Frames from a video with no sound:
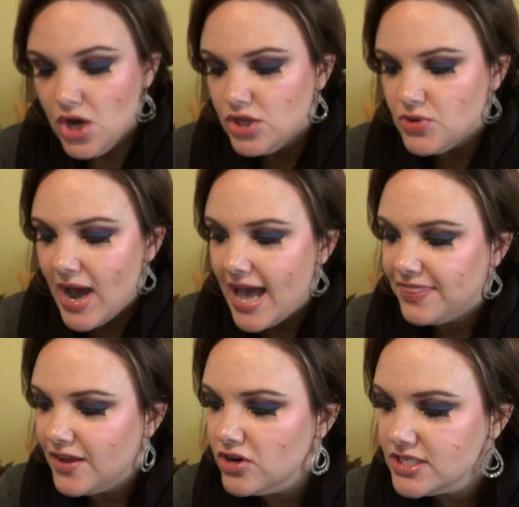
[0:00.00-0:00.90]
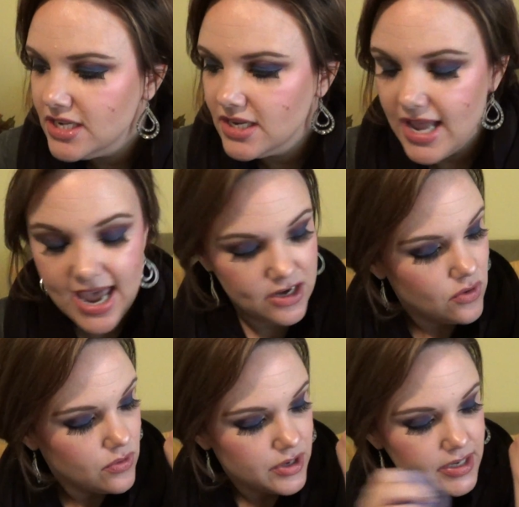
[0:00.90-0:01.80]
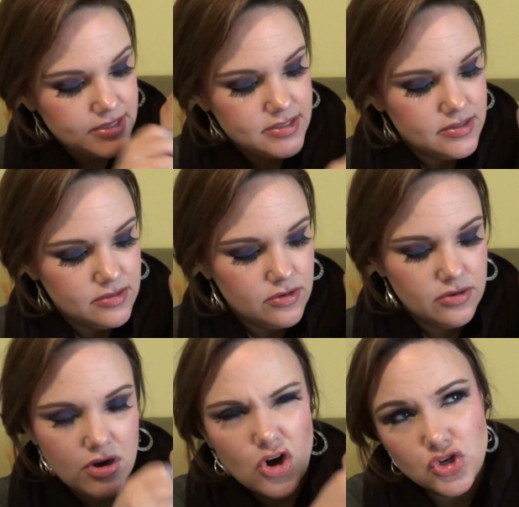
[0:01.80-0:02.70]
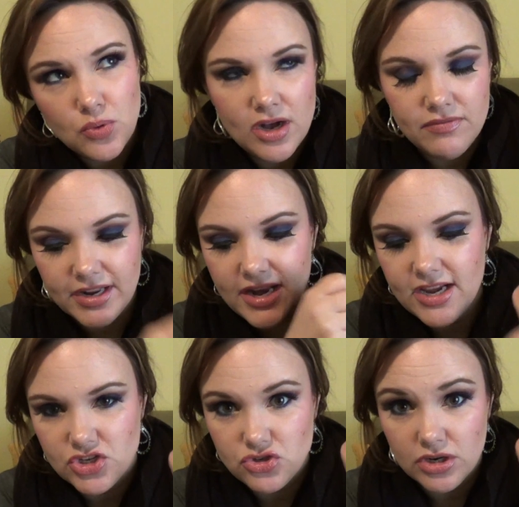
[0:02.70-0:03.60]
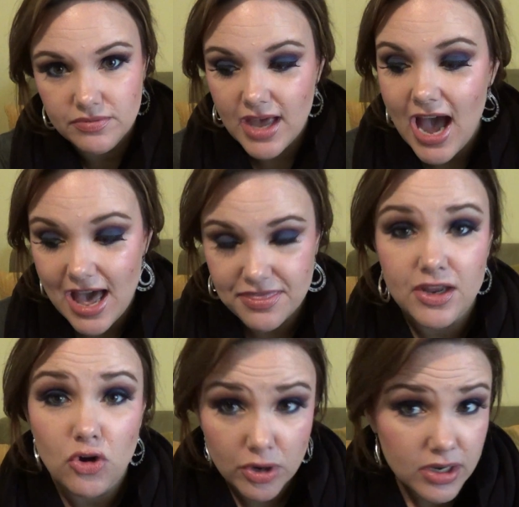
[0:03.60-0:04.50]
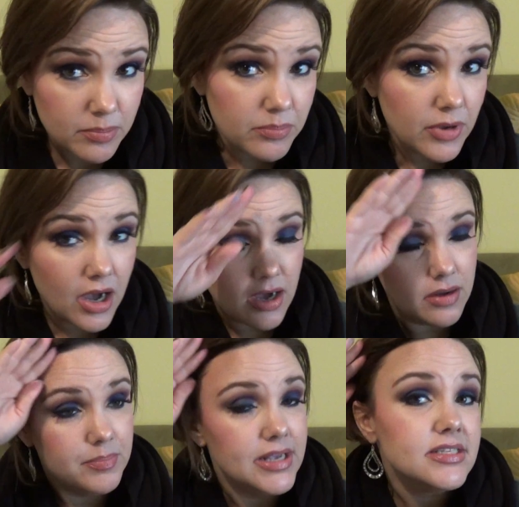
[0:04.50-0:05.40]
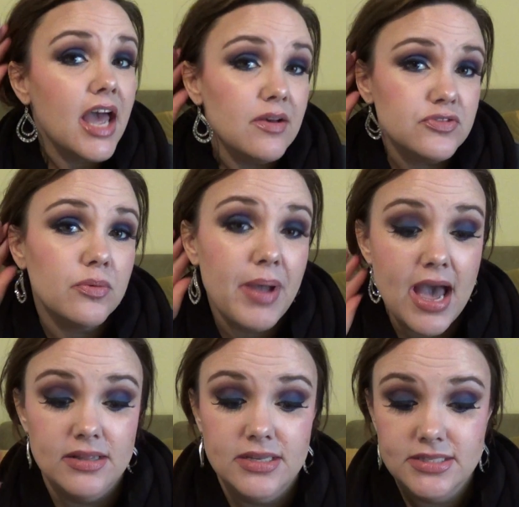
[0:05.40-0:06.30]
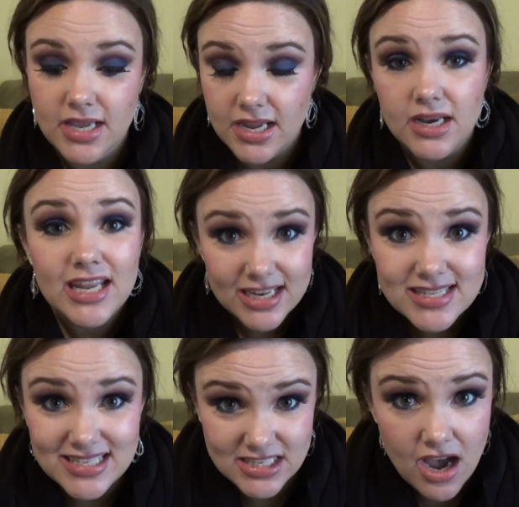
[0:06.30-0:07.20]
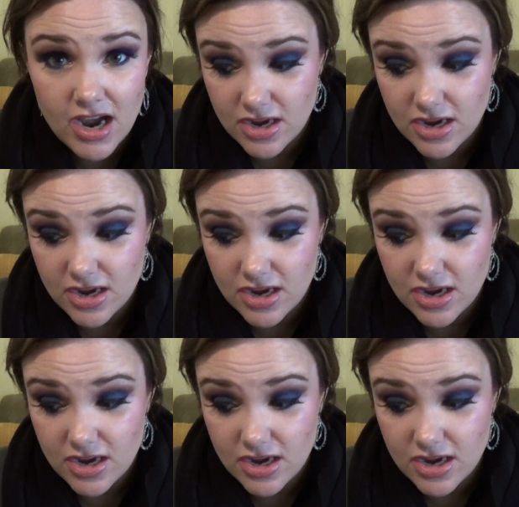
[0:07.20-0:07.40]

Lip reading: So I had 13 categories or 12 and an extra that I think are must-haves for palettes, and it is a tie.